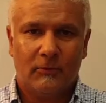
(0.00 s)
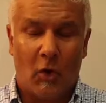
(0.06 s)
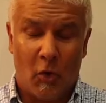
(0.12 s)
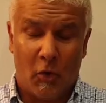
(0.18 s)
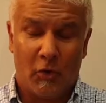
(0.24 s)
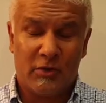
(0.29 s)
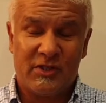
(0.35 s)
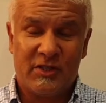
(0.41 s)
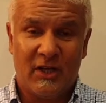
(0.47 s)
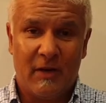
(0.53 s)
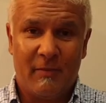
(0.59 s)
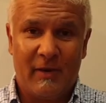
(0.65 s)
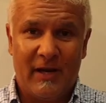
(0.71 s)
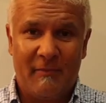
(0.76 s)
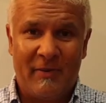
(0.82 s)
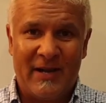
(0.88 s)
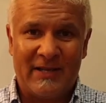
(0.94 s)
Oil's certainly
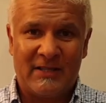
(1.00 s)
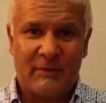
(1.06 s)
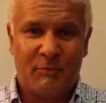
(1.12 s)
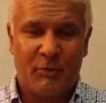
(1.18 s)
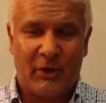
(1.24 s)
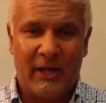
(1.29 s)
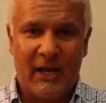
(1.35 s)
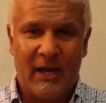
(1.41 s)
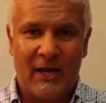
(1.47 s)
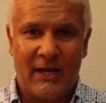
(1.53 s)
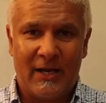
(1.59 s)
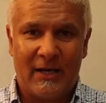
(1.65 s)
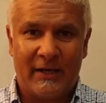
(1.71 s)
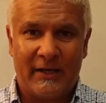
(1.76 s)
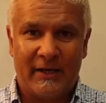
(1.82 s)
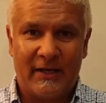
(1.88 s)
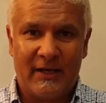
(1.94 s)
been impacted pretty
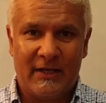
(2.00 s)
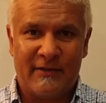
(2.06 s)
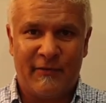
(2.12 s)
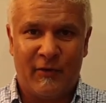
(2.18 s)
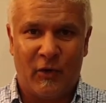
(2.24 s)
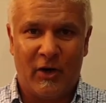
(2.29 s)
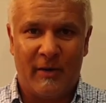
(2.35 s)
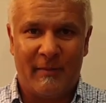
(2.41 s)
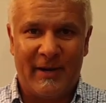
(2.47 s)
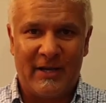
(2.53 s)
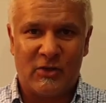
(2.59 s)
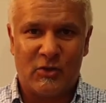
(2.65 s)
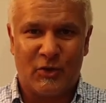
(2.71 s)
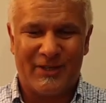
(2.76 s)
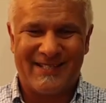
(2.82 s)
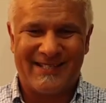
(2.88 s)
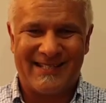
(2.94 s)
hard. It's fallen about
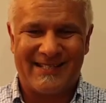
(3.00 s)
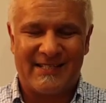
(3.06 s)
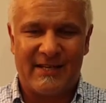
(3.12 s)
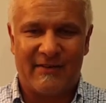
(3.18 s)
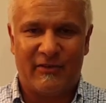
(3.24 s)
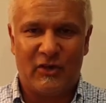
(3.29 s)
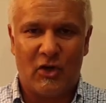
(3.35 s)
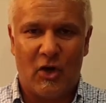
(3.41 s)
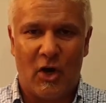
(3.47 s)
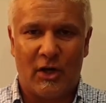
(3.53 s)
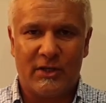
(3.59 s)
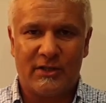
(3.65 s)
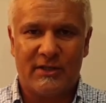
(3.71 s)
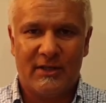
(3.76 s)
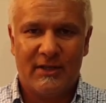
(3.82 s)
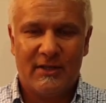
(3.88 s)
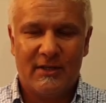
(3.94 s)
sort of
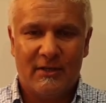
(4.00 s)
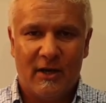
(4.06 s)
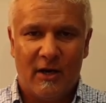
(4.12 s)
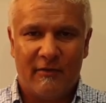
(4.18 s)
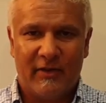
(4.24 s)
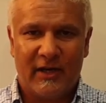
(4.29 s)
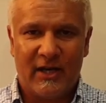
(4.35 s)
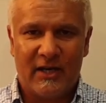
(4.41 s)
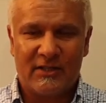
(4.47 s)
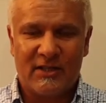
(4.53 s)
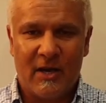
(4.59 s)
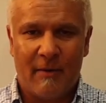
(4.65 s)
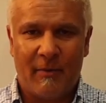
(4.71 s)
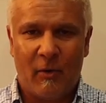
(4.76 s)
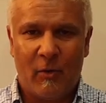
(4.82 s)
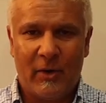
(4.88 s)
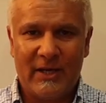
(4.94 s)
$6-7 over the last
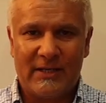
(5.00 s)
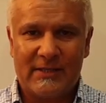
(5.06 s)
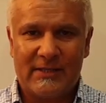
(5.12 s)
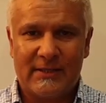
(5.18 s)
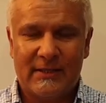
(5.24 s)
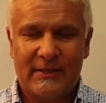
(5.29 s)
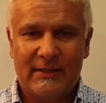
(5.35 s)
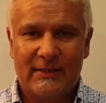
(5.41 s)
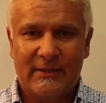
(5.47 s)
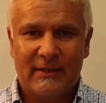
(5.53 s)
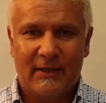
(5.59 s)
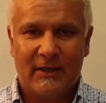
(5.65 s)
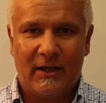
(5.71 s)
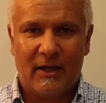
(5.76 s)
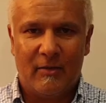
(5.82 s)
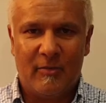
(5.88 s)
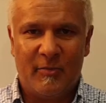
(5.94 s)
couple of weeks.
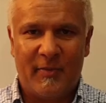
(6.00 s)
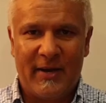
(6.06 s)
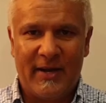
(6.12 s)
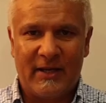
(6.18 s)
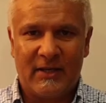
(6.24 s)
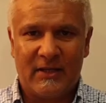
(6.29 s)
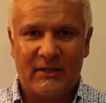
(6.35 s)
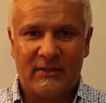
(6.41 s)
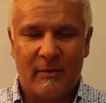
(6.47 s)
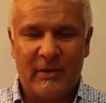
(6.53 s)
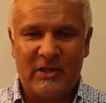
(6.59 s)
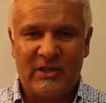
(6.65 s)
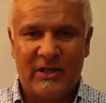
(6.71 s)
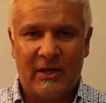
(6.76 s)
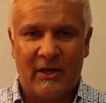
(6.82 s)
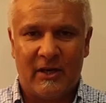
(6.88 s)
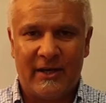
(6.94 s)
Back at
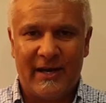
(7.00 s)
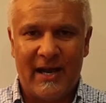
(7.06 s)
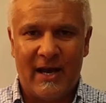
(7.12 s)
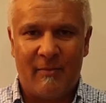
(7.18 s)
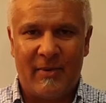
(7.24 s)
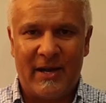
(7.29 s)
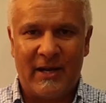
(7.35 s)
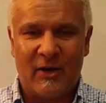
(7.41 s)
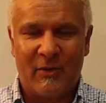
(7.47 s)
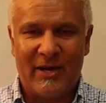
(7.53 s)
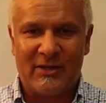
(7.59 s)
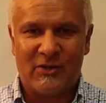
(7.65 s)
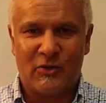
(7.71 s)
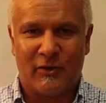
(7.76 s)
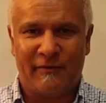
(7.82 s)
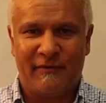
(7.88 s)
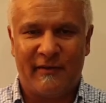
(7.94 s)
WTI now back
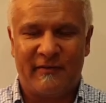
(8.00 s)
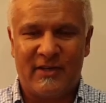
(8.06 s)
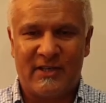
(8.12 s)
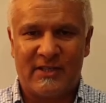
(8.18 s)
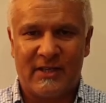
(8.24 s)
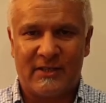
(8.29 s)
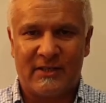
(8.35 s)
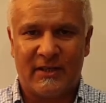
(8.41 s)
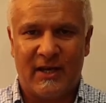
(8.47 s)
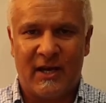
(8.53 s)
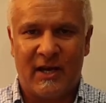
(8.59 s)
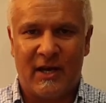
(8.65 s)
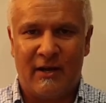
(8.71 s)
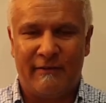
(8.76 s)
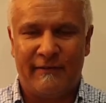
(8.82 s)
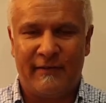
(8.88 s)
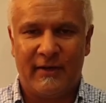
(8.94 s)
around sort of
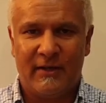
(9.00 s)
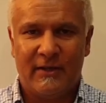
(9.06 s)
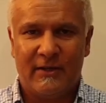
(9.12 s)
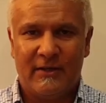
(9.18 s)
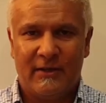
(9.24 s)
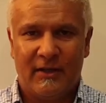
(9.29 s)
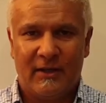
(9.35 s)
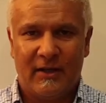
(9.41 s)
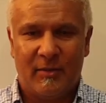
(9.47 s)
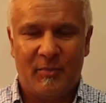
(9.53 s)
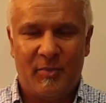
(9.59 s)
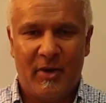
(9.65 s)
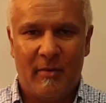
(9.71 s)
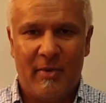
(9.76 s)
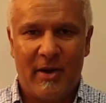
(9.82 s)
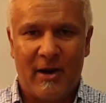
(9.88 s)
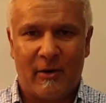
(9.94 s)
56.5
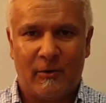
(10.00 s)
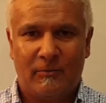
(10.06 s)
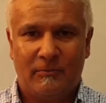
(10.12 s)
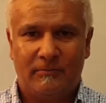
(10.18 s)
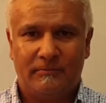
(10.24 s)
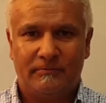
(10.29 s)
per barrel.